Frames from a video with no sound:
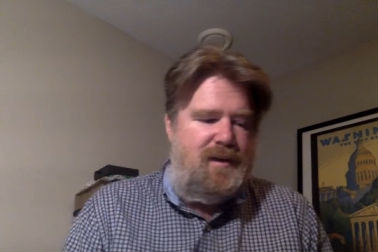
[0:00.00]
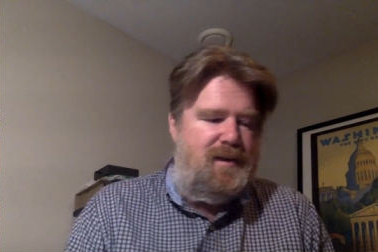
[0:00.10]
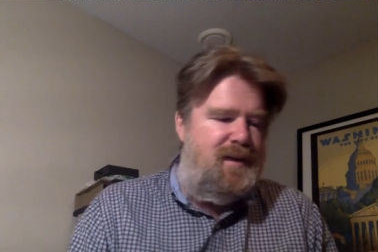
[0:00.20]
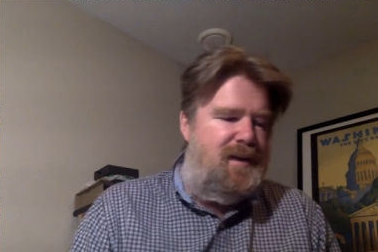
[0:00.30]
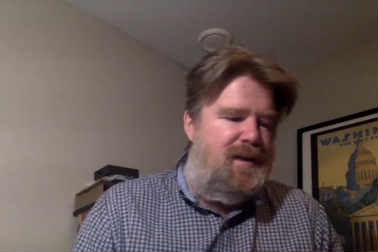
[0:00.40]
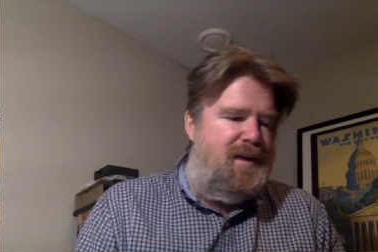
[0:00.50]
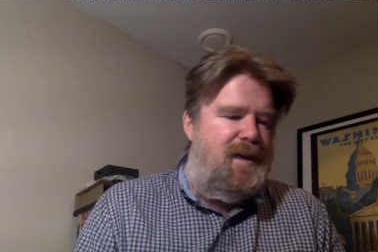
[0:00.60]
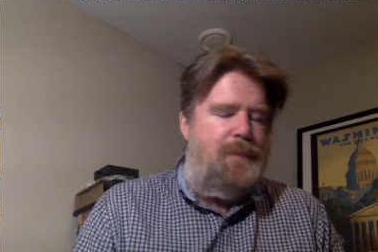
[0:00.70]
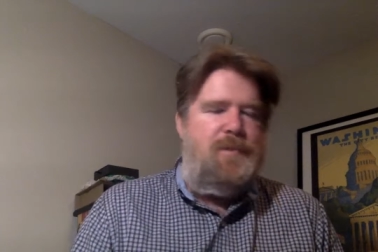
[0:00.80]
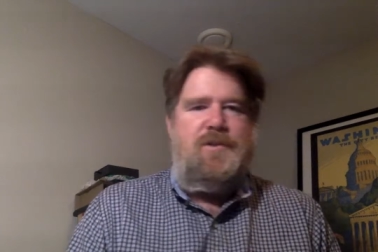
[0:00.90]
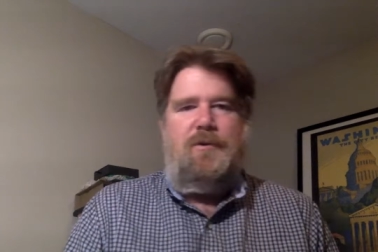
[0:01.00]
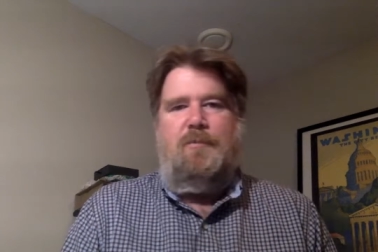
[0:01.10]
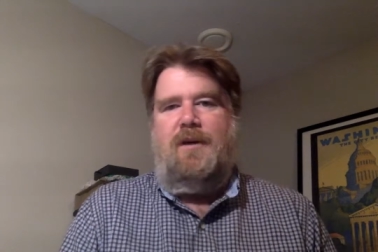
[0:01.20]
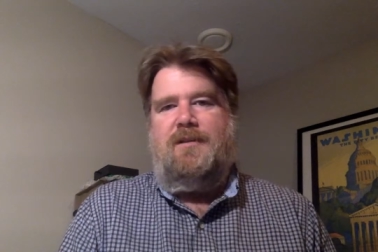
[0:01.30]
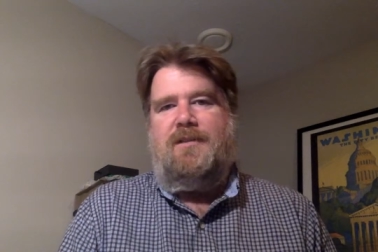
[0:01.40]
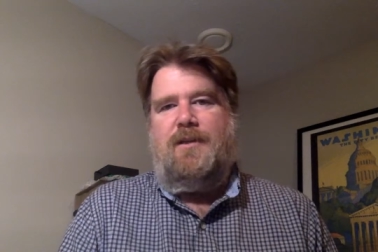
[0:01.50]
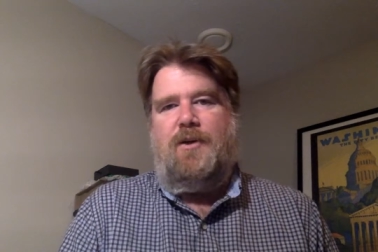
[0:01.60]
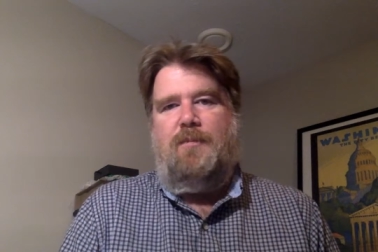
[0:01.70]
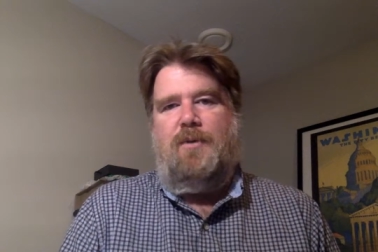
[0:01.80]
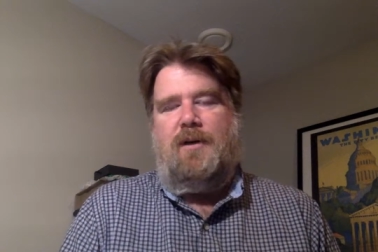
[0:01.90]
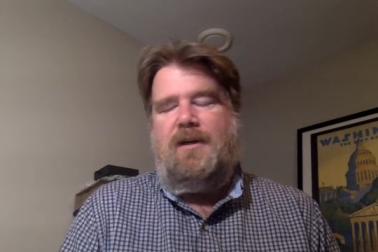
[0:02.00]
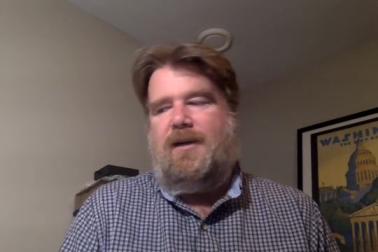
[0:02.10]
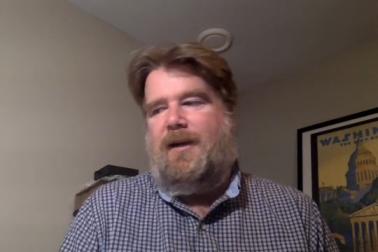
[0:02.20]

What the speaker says: a episode 1 sticker book.